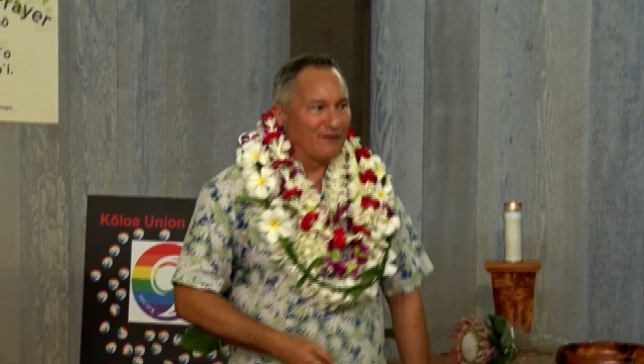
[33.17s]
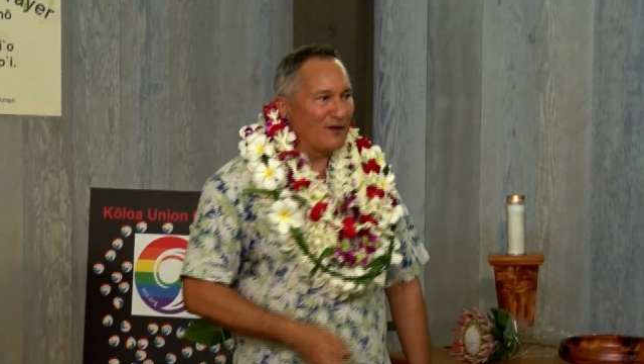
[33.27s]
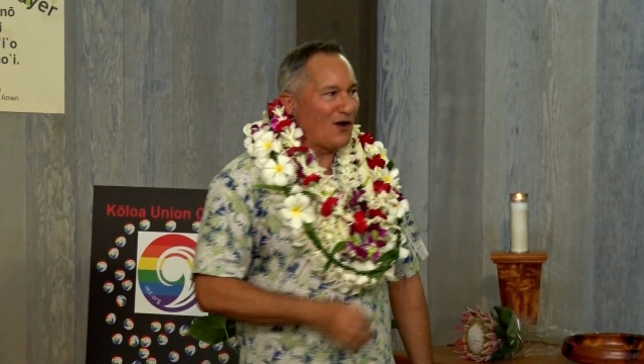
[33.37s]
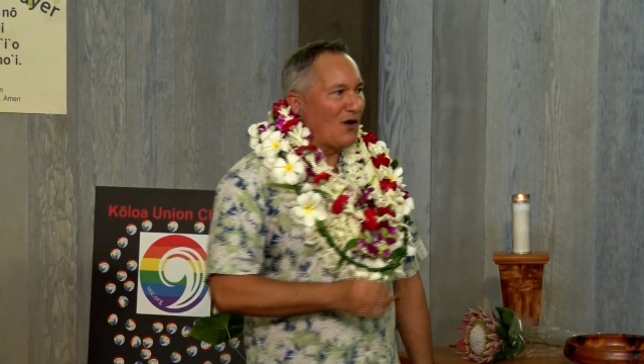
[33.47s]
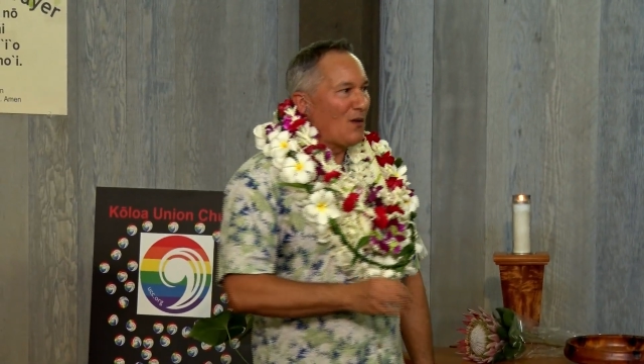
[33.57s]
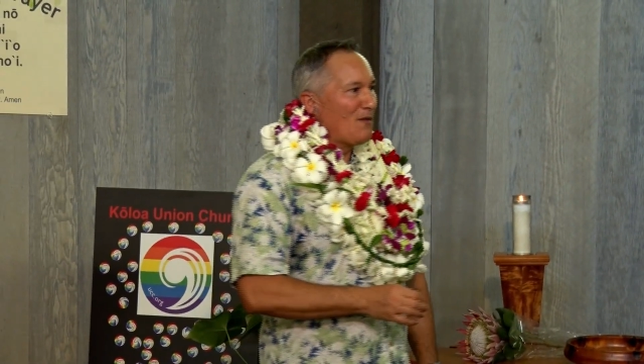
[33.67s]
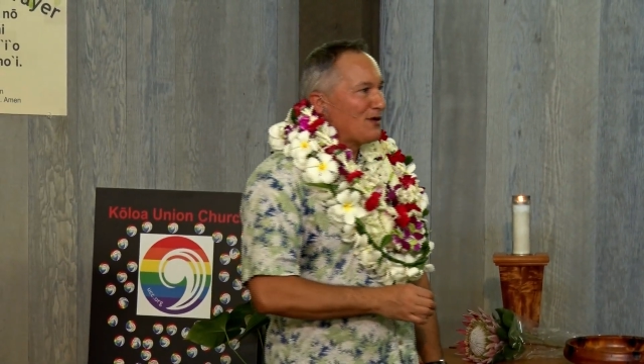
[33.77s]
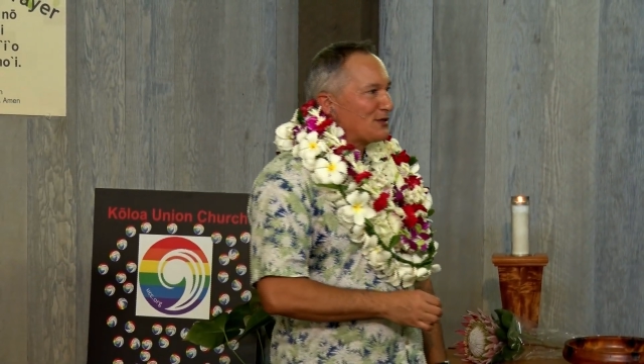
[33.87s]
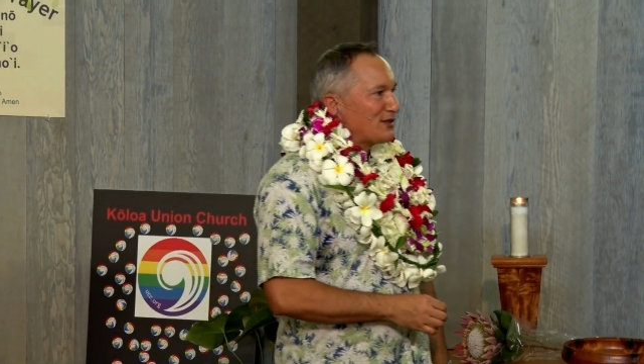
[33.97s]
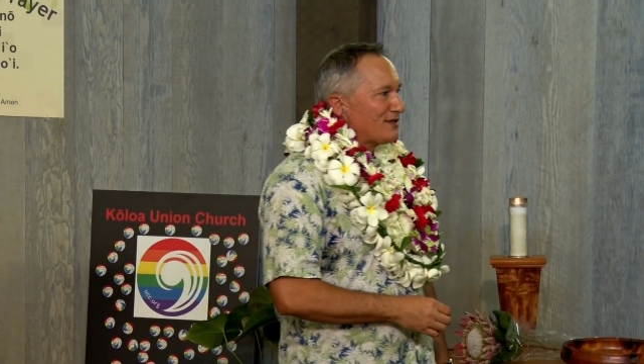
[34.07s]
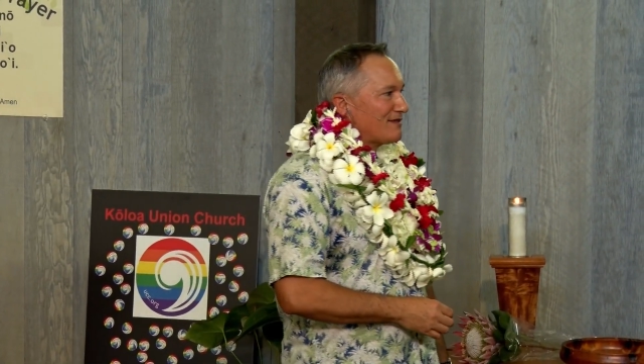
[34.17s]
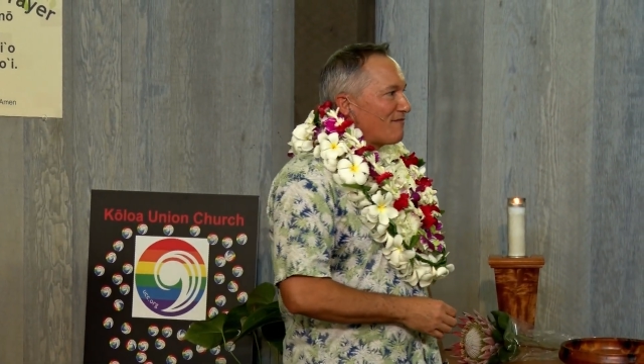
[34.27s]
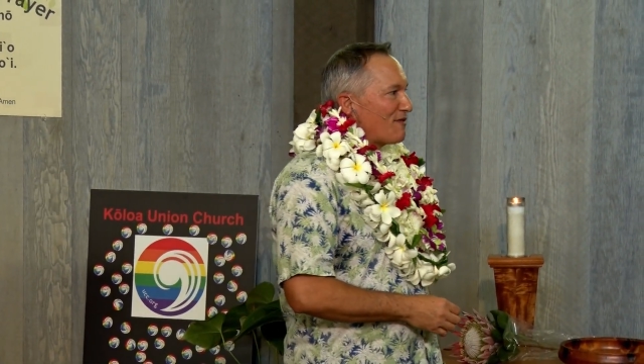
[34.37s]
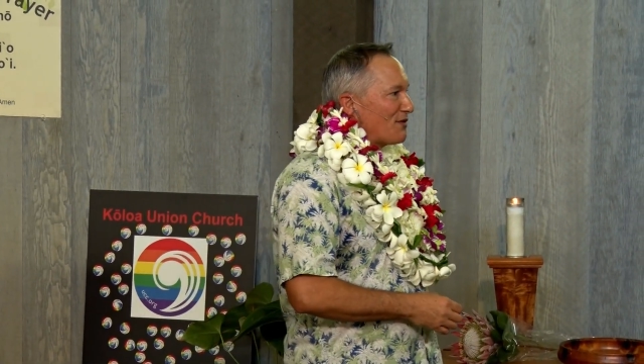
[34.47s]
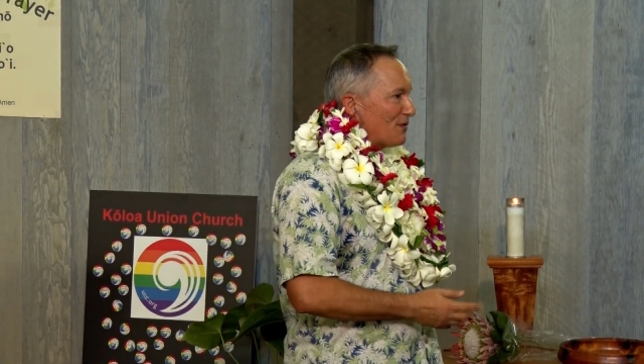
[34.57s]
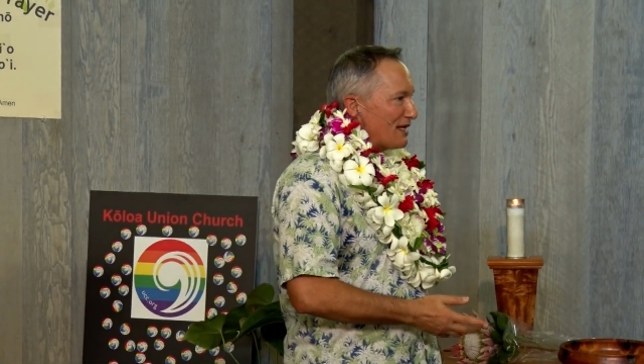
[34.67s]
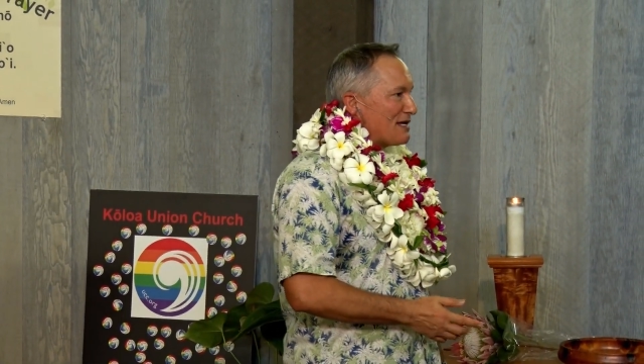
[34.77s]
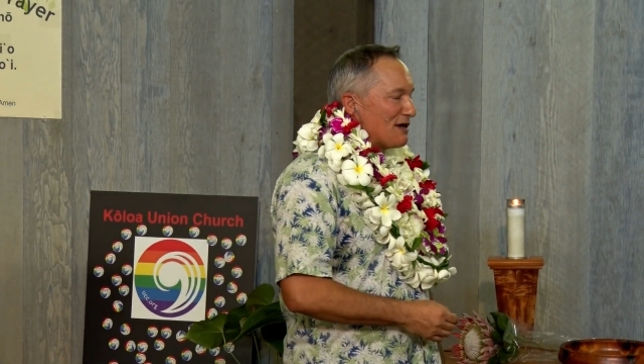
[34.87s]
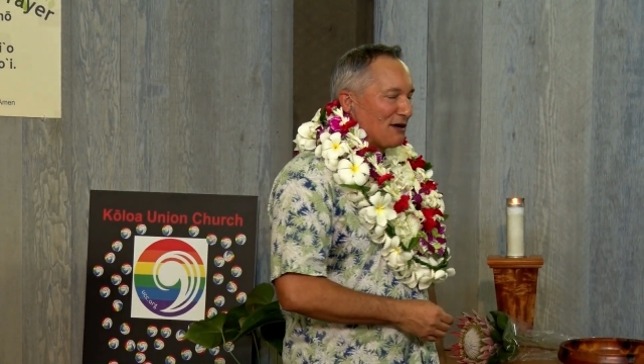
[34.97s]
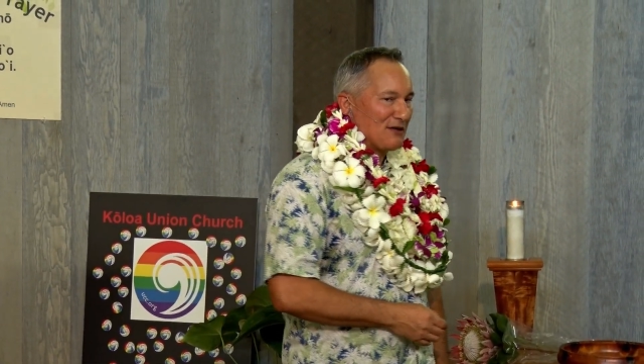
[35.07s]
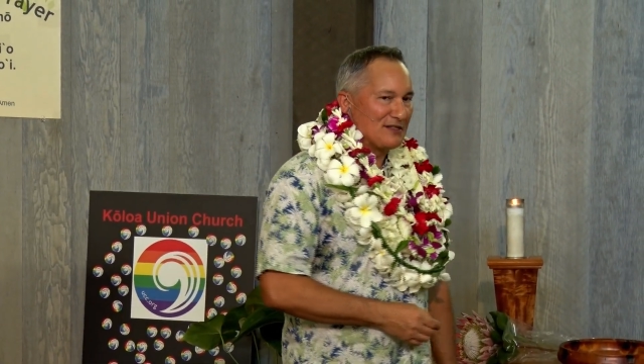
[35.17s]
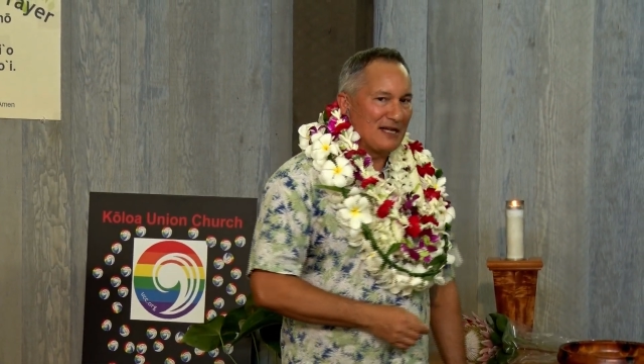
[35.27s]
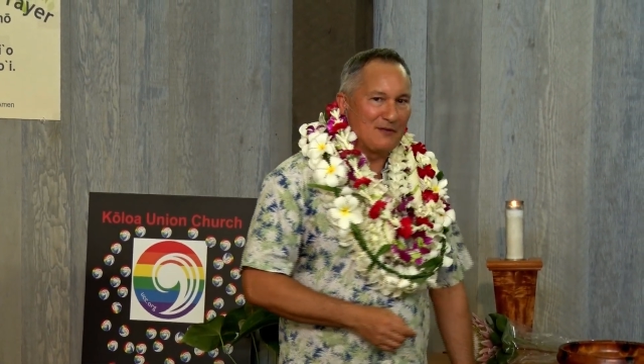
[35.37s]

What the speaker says: for almost 30 years.